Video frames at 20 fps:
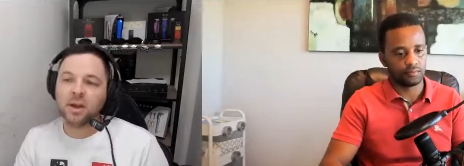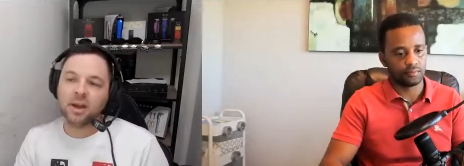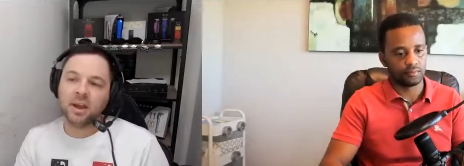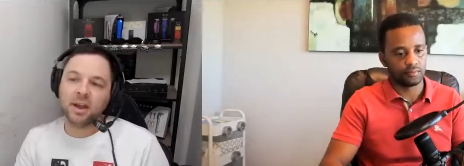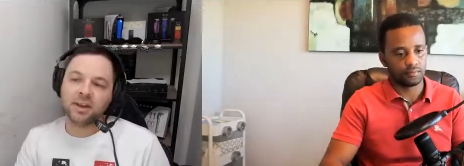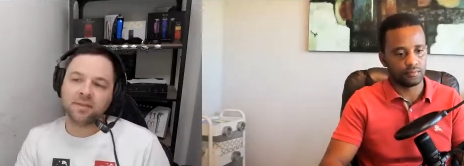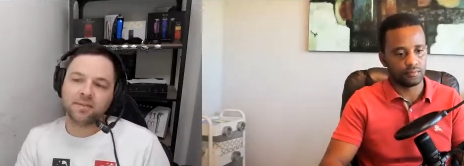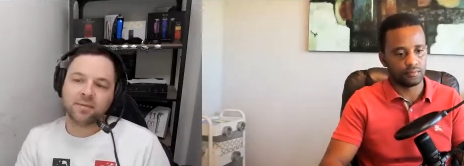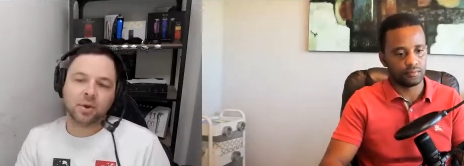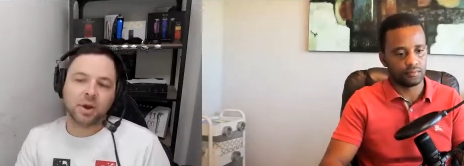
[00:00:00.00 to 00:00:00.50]

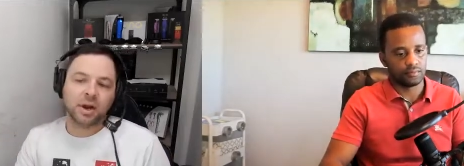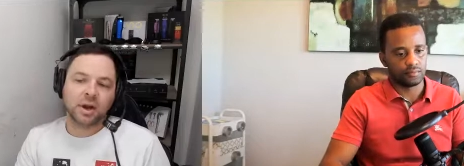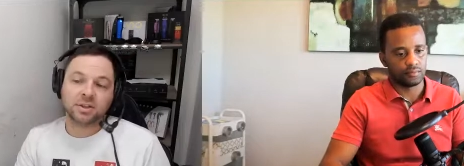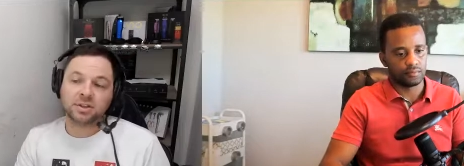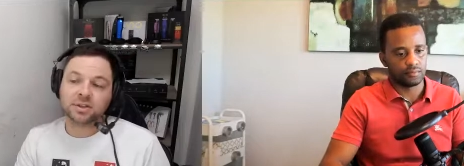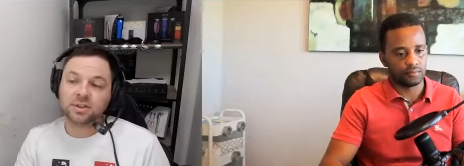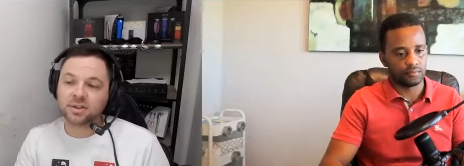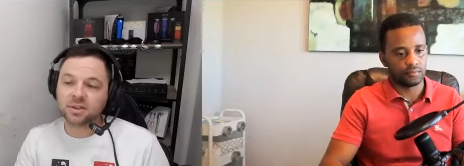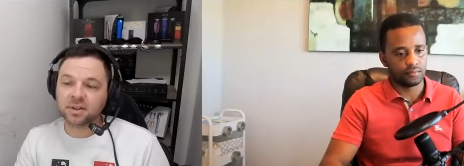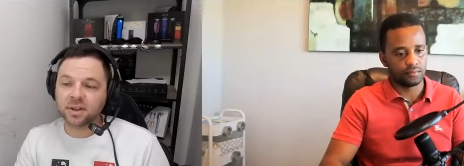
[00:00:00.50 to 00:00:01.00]
Speaker 1: And if you guys
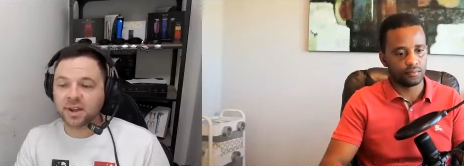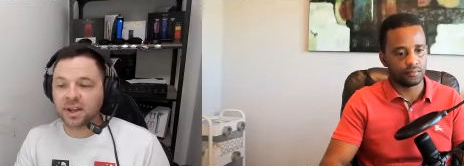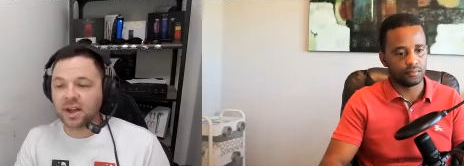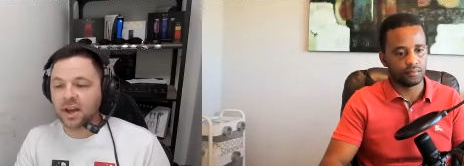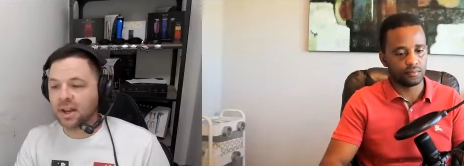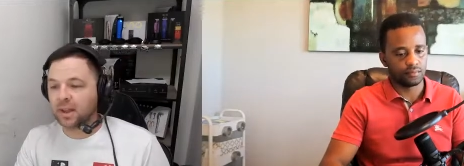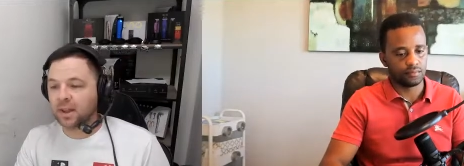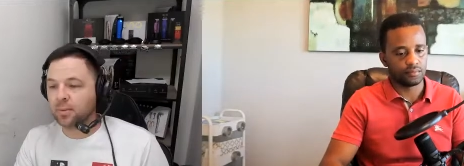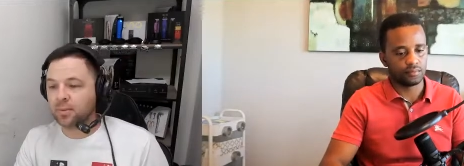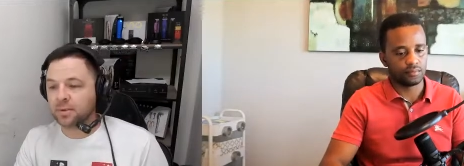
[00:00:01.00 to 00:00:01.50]
just click
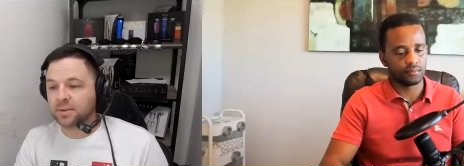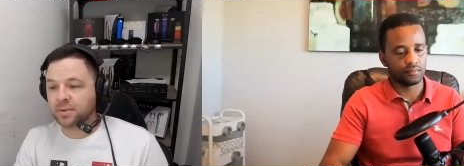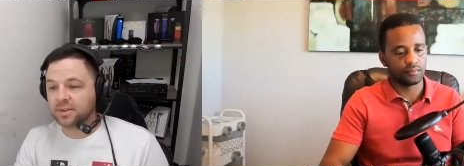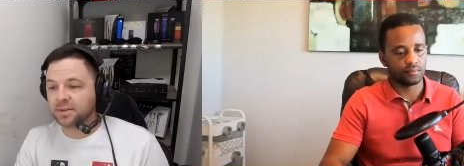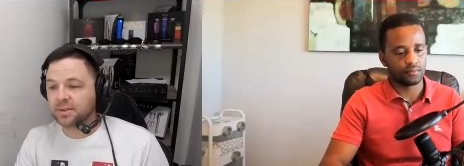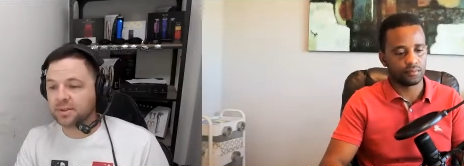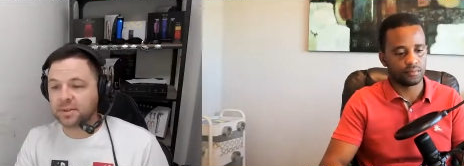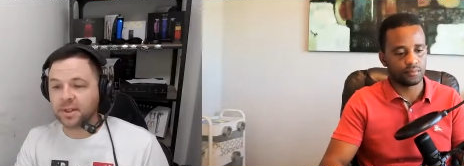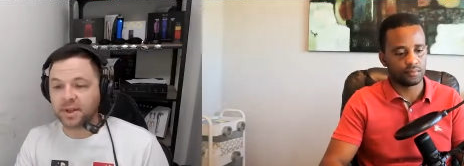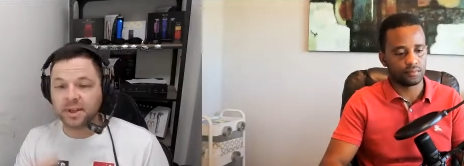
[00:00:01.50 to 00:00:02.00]
on it, we're
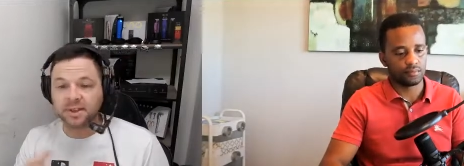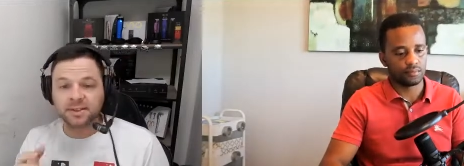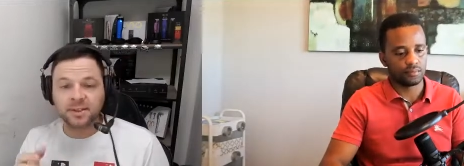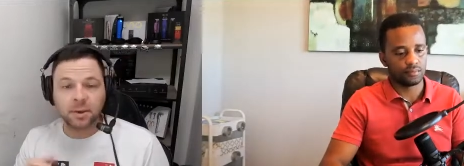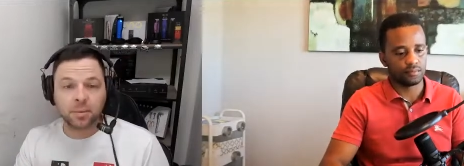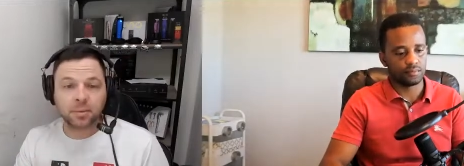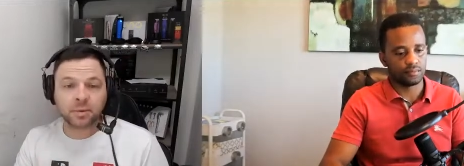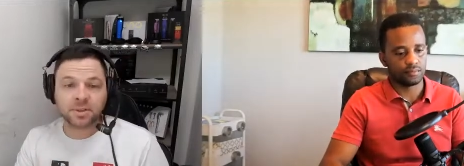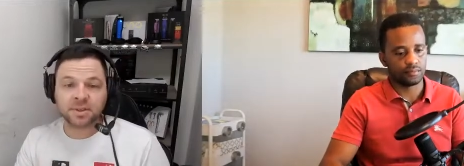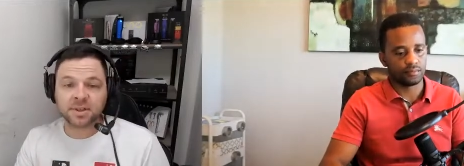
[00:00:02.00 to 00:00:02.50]
just like I said,
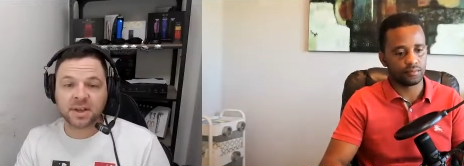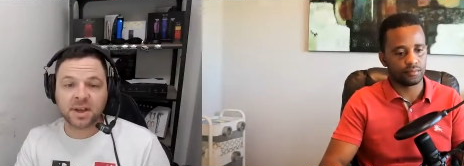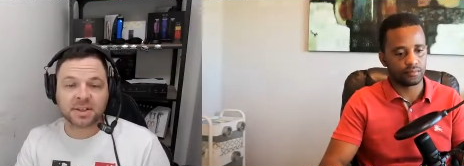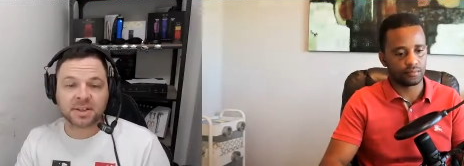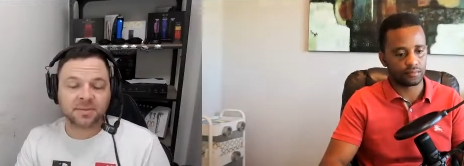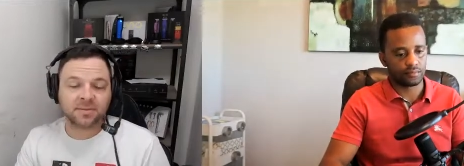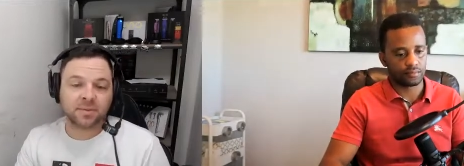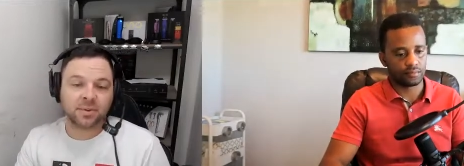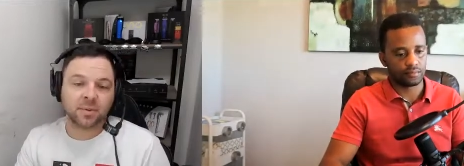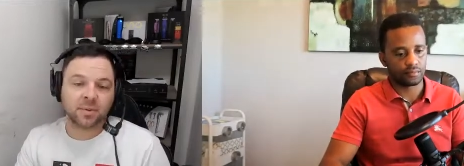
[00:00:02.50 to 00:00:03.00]
we're just
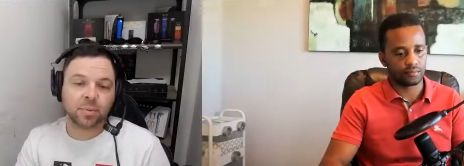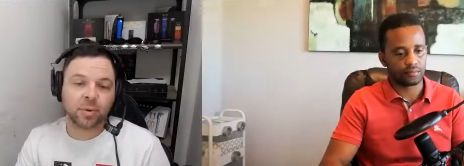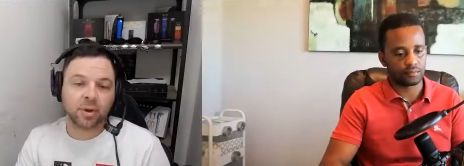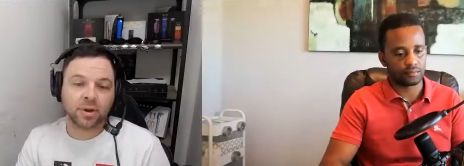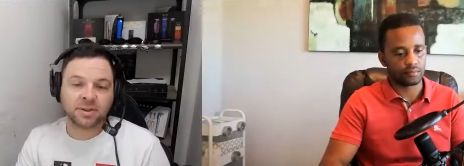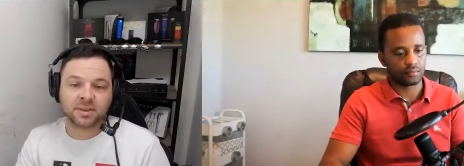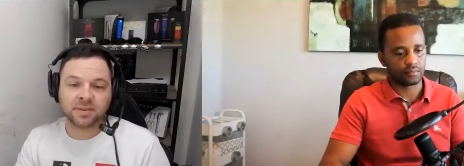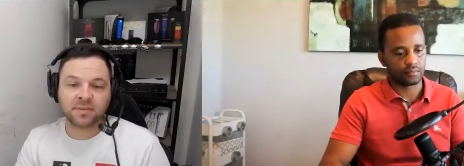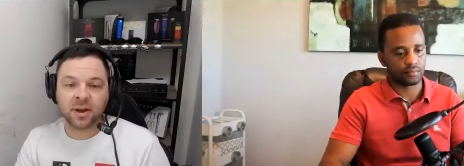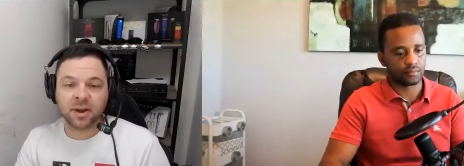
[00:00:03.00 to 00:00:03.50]
asking for the
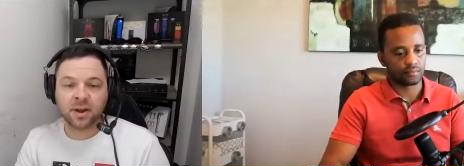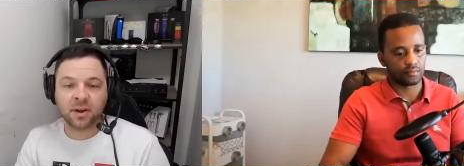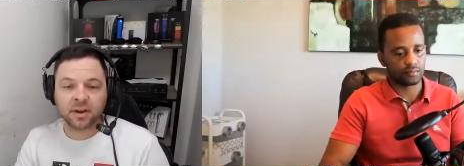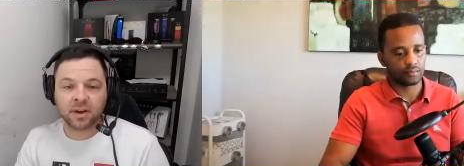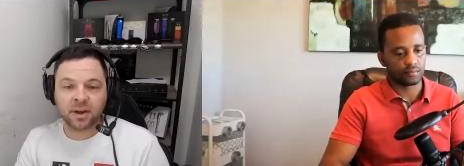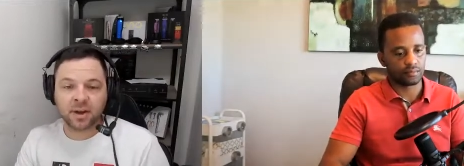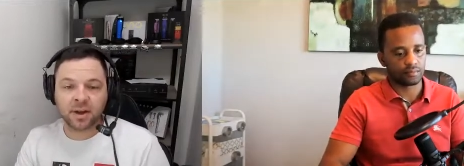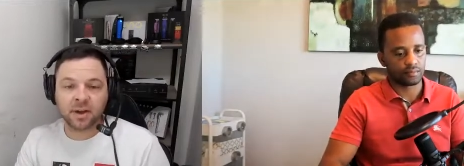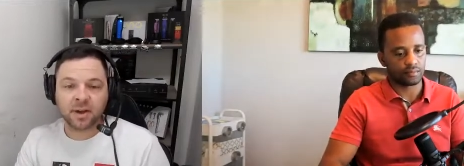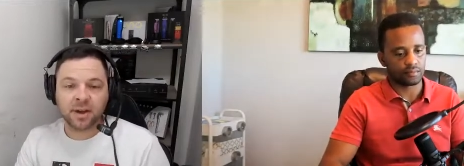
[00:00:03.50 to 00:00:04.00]
price of a
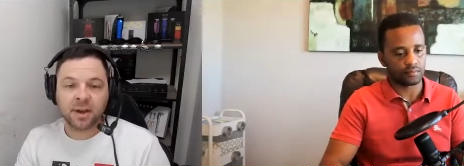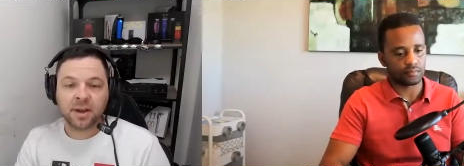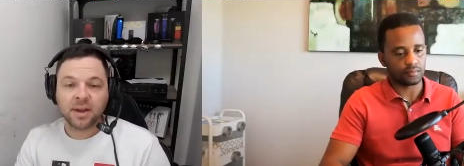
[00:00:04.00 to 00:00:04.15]
haircut.